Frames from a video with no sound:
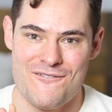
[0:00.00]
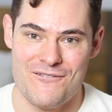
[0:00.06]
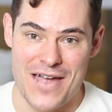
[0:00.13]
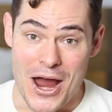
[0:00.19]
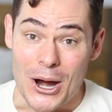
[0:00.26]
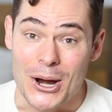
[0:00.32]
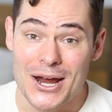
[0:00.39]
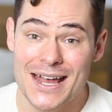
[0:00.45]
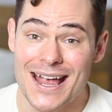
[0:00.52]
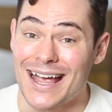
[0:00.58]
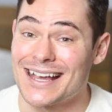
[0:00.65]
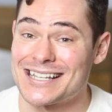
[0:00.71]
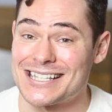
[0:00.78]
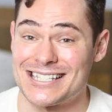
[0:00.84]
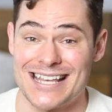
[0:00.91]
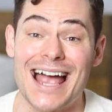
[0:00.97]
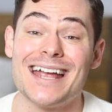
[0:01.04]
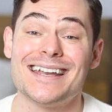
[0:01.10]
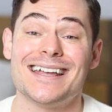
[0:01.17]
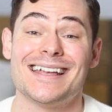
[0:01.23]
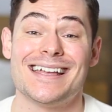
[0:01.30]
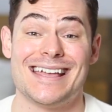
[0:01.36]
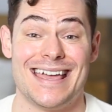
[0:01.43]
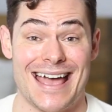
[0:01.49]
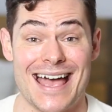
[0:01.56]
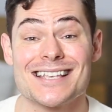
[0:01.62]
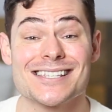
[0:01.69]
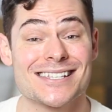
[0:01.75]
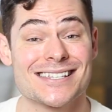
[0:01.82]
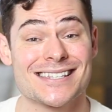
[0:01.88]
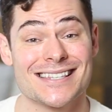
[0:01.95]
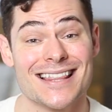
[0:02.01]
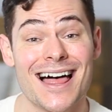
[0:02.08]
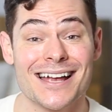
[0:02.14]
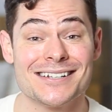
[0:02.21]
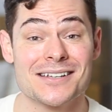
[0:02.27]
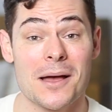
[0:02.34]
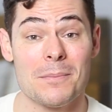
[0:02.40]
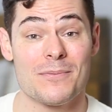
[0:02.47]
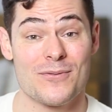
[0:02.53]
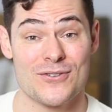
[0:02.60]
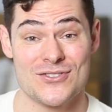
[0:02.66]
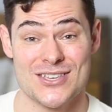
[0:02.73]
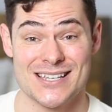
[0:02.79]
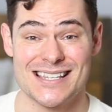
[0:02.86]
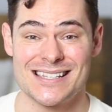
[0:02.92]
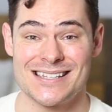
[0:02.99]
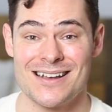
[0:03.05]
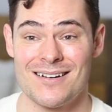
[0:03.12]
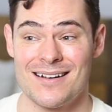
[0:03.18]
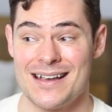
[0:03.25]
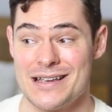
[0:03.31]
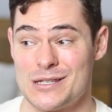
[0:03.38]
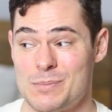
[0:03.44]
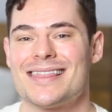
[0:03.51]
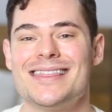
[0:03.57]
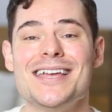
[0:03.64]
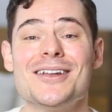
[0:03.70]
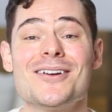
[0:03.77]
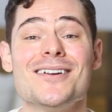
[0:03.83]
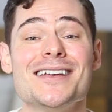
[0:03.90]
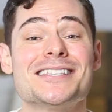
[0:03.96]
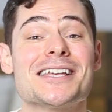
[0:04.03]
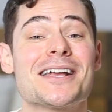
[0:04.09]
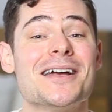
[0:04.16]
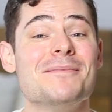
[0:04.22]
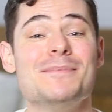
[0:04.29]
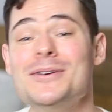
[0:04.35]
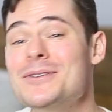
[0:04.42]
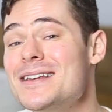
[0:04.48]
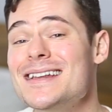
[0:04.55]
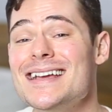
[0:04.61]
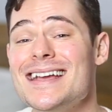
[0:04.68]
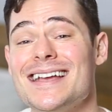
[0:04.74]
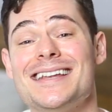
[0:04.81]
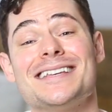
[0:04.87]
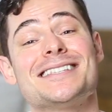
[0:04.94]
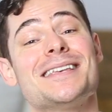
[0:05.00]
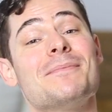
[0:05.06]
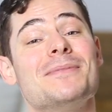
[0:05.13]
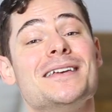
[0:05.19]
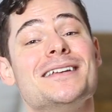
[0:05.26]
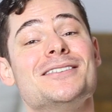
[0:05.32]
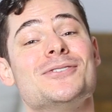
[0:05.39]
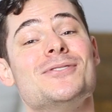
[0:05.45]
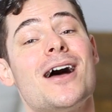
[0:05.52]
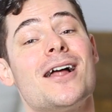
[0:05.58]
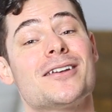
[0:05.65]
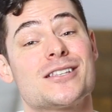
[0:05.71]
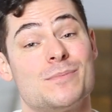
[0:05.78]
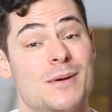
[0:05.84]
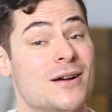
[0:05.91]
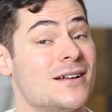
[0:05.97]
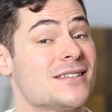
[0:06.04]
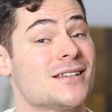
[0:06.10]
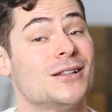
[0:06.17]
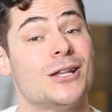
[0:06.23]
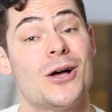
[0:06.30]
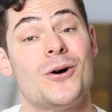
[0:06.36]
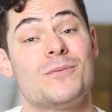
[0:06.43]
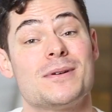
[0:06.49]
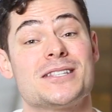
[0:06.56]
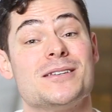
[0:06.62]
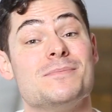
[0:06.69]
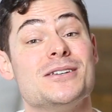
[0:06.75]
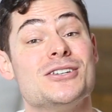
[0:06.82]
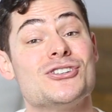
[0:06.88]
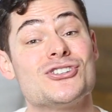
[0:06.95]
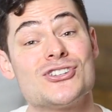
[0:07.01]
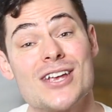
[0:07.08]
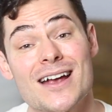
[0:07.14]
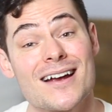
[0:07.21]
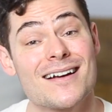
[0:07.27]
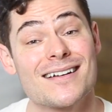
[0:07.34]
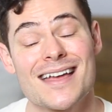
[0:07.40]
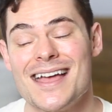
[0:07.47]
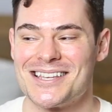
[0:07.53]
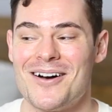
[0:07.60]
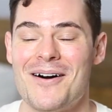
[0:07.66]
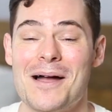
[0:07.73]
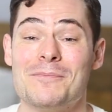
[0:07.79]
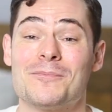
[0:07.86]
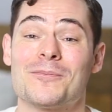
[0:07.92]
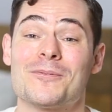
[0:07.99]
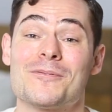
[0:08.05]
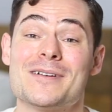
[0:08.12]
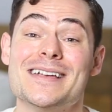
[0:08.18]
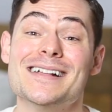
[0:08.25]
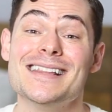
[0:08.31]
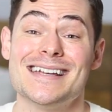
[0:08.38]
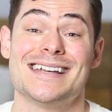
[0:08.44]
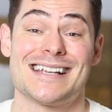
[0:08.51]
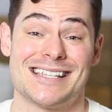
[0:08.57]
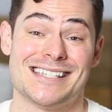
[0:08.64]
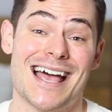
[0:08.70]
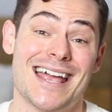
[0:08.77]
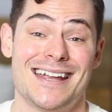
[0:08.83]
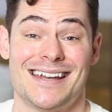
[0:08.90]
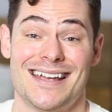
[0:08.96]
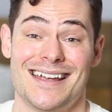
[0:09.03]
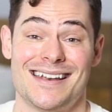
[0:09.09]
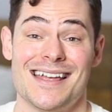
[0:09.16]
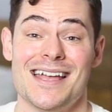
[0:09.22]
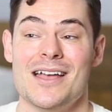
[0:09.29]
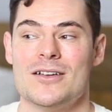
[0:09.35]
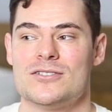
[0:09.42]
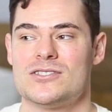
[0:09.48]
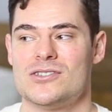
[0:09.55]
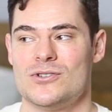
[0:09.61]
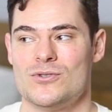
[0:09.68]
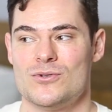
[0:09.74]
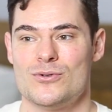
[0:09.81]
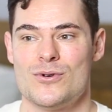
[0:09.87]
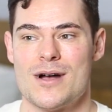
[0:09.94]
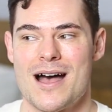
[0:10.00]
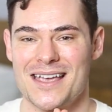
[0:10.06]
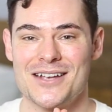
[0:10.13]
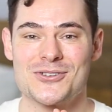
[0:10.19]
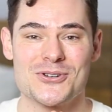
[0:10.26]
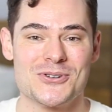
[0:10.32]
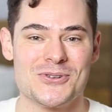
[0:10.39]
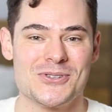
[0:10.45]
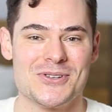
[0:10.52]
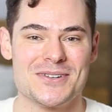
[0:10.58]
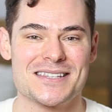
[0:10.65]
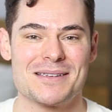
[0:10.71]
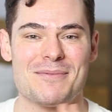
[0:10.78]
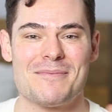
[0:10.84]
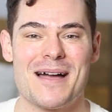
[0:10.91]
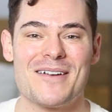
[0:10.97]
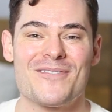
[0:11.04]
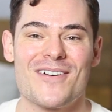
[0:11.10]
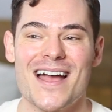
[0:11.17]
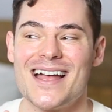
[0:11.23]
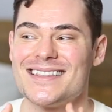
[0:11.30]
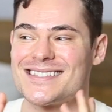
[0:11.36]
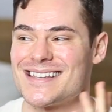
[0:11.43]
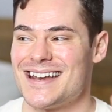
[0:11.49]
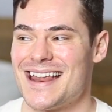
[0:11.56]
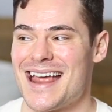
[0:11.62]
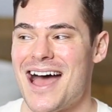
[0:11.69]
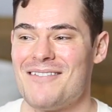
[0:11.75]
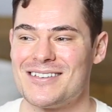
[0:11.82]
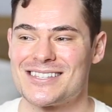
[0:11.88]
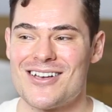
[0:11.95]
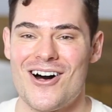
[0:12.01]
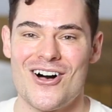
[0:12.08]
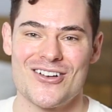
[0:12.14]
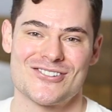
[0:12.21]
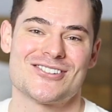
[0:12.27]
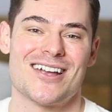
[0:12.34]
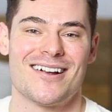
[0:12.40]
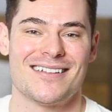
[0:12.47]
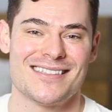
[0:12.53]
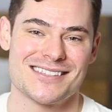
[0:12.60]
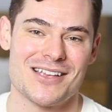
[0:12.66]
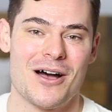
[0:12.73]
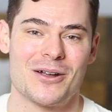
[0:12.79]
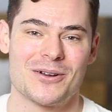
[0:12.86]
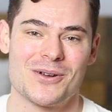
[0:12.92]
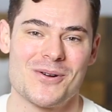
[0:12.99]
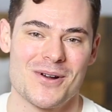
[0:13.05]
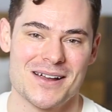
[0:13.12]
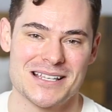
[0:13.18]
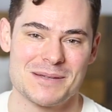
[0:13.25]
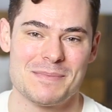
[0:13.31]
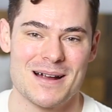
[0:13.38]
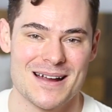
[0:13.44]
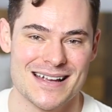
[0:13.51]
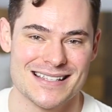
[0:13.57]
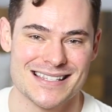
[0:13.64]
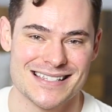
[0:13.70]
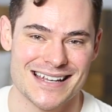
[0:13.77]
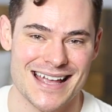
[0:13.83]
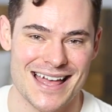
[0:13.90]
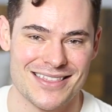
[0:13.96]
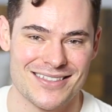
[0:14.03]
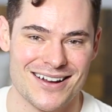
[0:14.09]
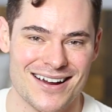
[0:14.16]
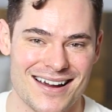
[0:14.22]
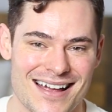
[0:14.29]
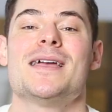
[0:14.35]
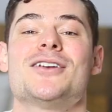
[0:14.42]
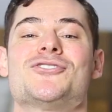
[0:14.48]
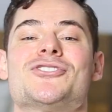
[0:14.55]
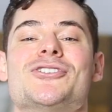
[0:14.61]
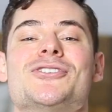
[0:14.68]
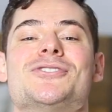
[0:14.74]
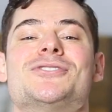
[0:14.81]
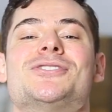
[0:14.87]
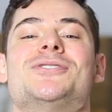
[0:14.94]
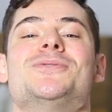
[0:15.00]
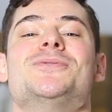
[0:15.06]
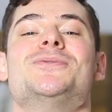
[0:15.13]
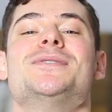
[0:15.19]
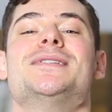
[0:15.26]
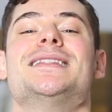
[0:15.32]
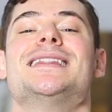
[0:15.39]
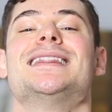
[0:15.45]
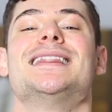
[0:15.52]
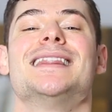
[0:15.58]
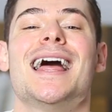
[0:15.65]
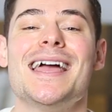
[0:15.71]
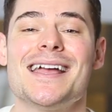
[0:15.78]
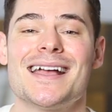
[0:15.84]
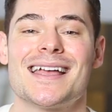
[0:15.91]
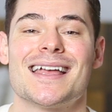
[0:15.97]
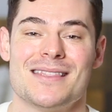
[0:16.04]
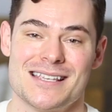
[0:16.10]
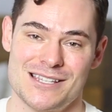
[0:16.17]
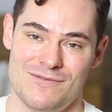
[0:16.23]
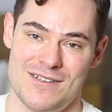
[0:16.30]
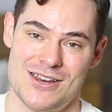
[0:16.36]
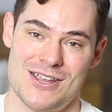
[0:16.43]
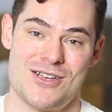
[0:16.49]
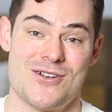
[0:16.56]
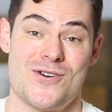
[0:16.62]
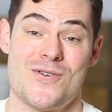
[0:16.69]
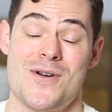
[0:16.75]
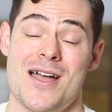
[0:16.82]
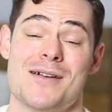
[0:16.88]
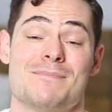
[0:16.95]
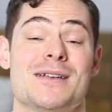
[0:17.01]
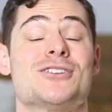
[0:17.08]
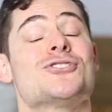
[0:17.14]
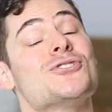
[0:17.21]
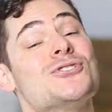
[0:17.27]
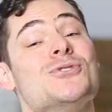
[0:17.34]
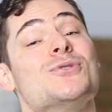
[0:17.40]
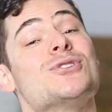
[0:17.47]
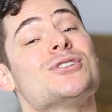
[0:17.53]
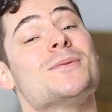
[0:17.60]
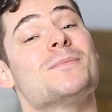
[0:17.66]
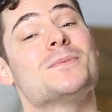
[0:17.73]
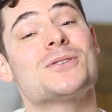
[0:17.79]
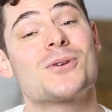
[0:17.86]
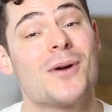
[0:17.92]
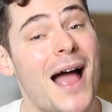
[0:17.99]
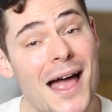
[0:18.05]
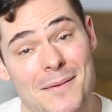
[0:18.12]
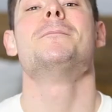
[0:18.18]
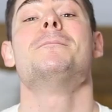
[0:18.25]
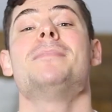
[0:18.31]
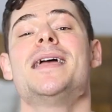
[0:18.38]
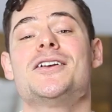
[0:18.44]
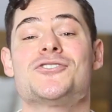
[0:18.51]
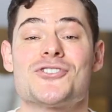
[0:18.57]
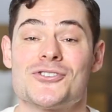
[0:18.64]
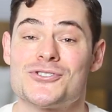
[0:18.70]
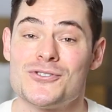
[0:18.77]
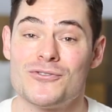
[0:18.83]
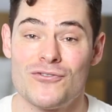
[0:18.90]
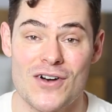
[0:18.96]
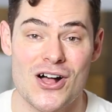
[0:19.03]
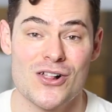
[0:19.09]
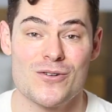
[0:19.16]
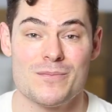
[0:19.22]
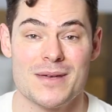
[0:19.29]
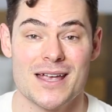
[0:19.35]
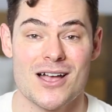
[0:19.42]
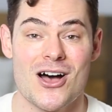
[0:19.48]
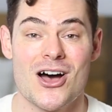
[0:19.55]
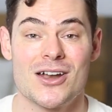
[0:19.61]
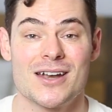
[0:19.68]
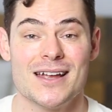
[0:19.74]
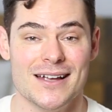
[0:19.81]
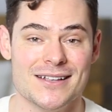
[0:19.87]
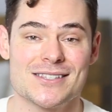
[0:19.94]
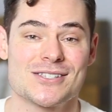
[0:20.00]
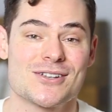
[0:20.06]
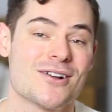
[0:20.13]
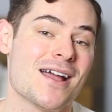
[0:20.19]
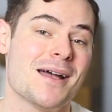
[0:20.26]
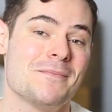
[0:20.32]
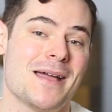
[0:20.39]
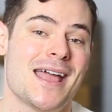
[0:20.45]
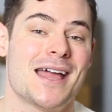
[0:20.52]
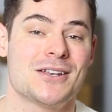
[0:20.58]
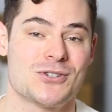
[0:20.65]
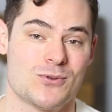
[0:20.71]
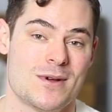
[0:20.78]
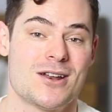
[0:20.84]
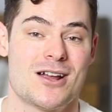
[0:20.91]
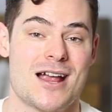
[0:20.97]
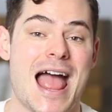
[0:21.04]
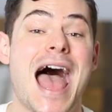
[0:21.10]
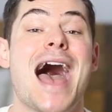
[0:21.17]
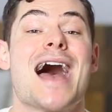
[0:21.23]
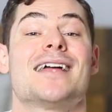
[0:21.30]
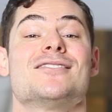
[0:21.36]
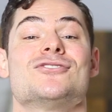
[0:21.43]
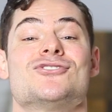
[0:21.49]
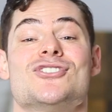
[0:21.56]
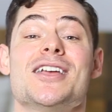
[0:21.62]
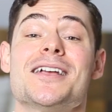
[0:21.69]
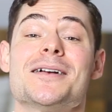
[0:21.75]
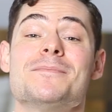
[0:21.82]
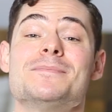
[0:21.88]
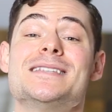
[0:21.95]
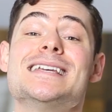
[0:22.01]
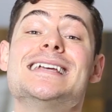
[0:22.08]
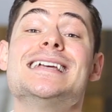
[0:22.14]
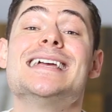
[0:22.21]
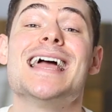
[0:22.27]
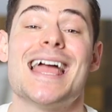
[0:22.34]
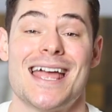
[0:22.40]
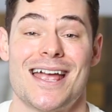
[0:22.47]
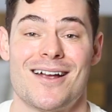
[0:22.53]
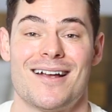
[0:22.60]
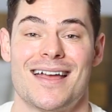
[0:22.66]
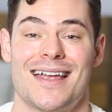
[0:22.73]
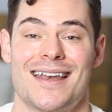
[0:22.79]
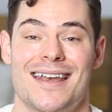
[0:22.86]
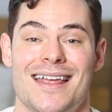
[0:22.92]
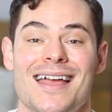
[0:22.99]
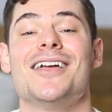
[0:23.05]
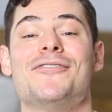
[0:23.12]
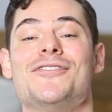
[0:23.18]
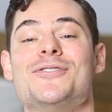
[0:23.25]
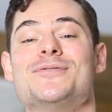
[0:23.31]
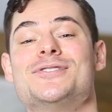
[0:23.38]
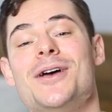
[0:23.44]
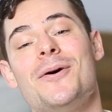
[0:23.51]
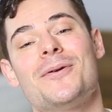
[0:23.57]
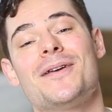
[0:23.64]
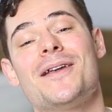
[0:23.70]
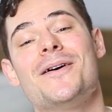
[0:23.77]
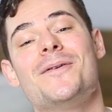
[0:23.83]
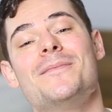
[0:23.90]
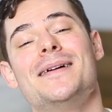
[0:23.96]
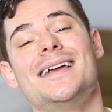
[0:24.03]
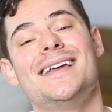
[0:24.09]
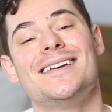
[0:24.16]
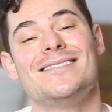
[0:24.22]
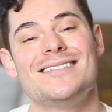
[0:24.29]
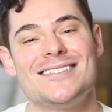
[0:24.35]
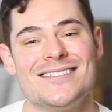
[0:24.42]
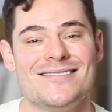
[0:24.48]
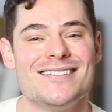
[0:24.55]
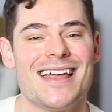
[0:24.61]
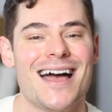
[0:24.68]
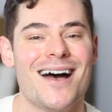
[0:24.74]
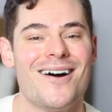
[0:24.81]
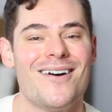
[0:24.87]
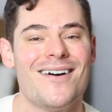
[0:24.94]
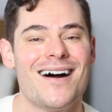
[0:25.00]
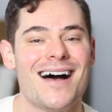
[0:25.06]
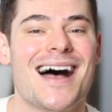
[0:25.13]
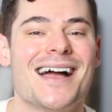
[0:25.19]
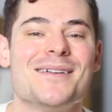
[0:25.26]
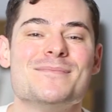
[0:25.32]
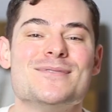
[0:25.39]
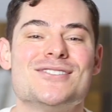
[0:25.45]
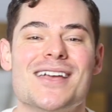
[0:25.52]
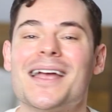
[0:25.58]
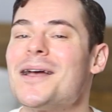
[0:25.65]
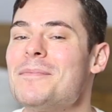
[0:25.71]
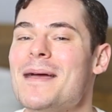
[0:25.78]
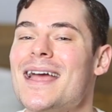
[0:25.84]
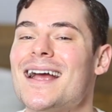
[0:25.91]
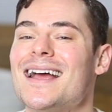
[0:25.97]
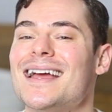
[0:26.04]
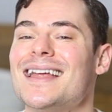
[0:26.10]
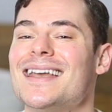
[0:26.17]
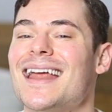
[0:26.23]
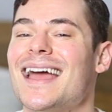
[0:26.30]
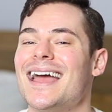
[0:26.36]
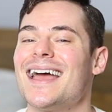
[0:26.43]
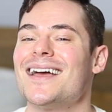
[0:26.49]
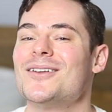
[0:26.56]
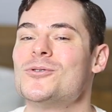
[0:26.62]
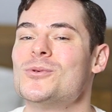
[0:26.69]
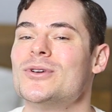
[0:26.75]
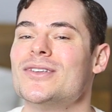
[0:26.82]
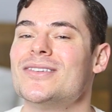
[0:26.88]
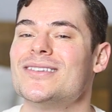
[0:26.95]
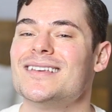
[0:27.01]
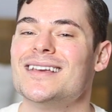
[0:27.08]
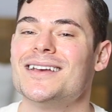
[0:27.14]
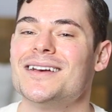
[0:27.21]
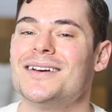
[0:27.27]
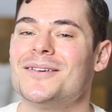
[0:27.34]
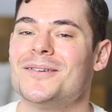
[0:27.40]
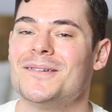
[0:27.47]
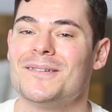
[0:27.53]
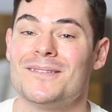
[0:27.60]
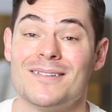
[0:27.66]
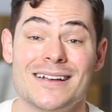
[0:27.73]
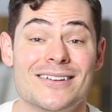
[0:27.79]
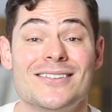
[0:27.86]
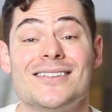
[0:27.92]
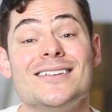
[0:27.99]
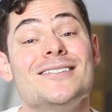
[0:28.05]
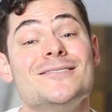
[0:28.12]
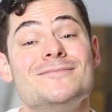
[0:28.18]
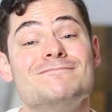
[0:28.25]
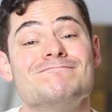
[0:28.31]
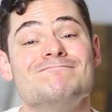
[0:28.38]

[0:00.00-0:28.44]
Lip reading: very exciting guests lined up for this series. Theater is a community. It is something to not experience alone, but to be shared. So I'm really excited to introduce you to some of my friends and have us all share in this Encore experience together. Make sure to like this video. Make sure to subscribe. Make sure to follow me on Instagram and Twitter at Jacob D. Haren. If you don't know me, you do now. I'm Jacob Haren, and we'll see you real soon.